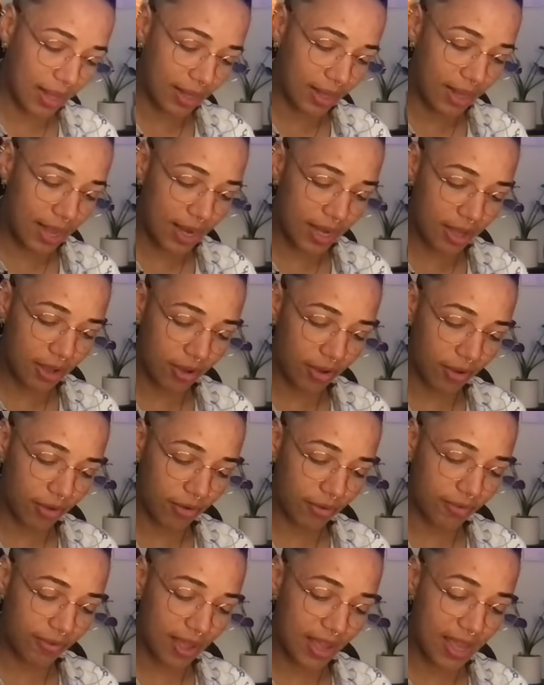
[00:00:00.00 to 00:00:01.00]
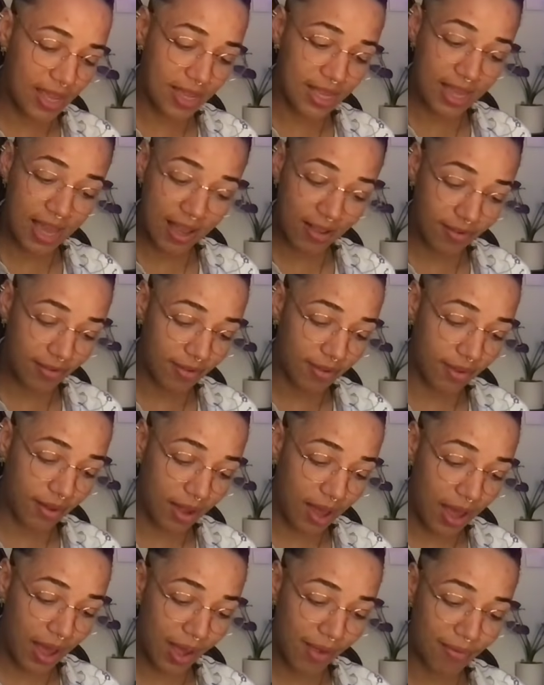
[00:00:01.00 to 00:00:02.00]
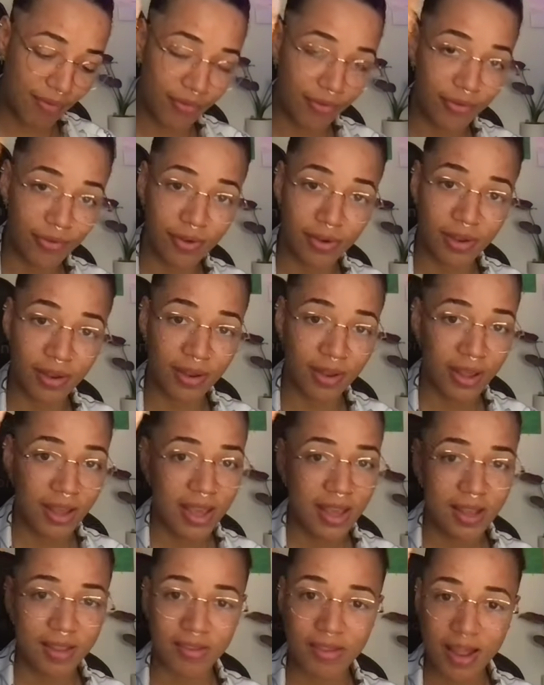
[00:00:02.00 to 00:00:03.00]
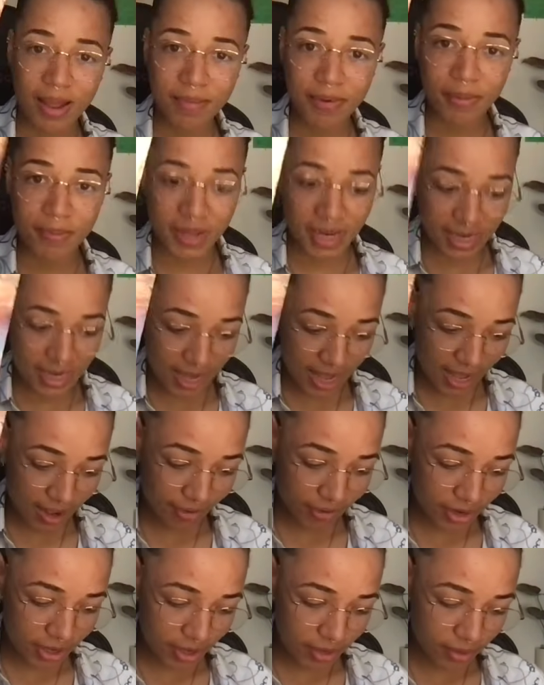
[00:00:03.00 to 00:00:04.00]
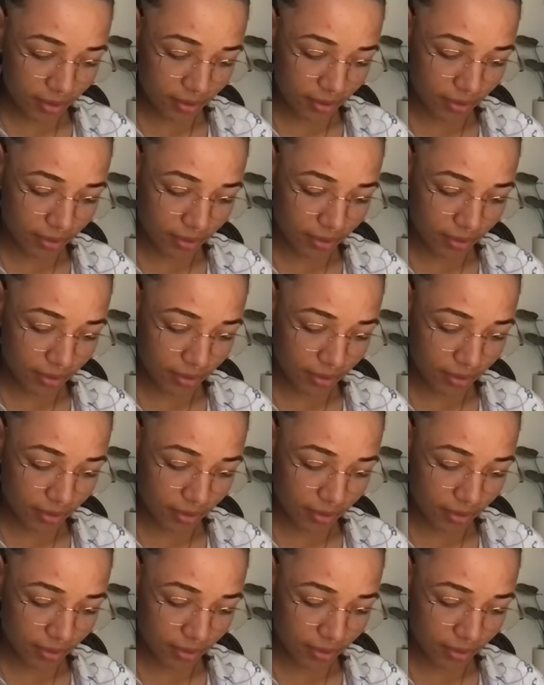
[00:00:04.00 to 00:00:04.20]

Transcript: letting go, saying yes to life. It's time to be daring